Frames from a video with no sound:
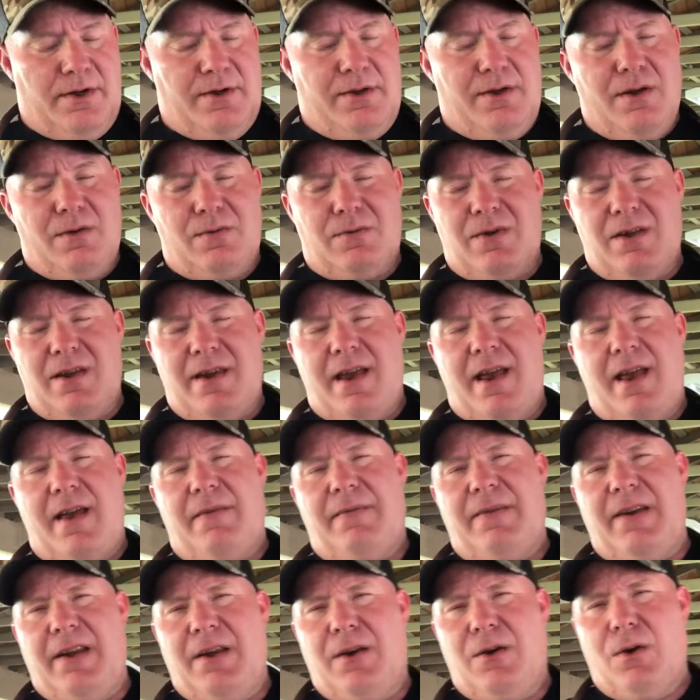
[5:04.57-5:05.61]
You don't really
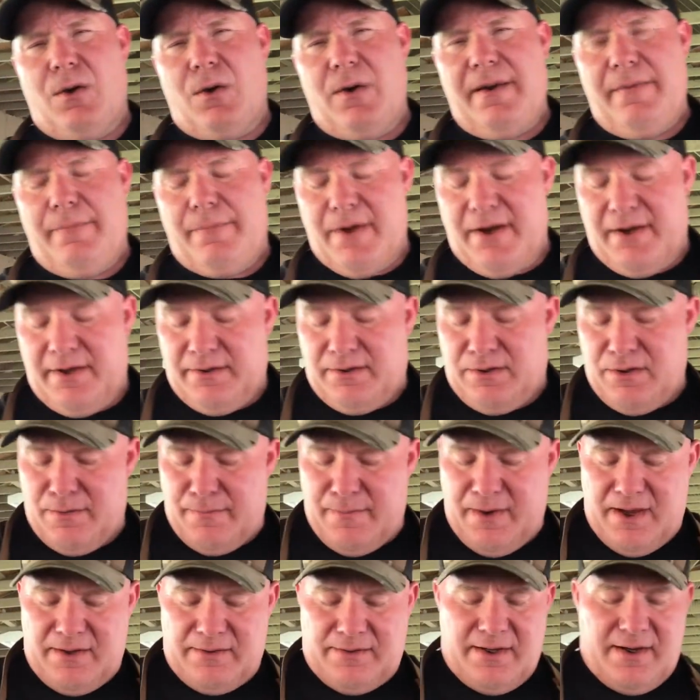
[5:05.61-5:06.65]
have any creep in it to
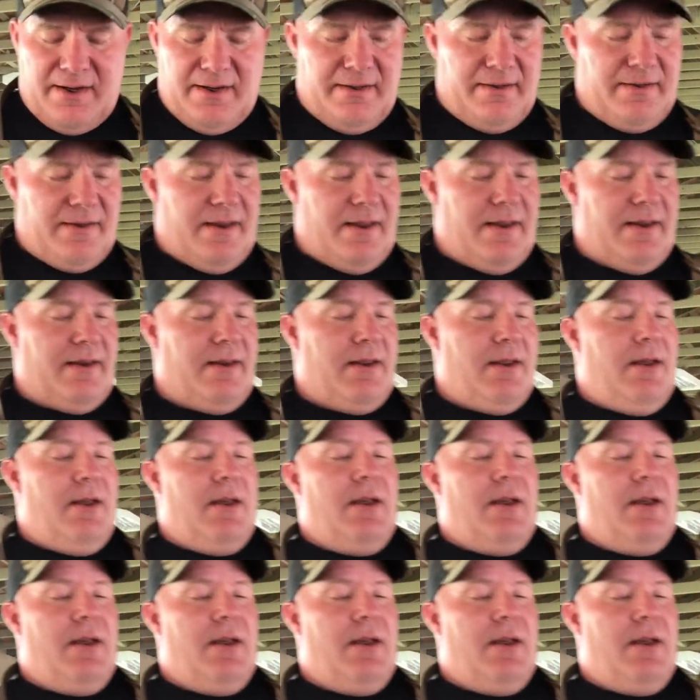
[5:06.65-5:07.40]
amount to anything.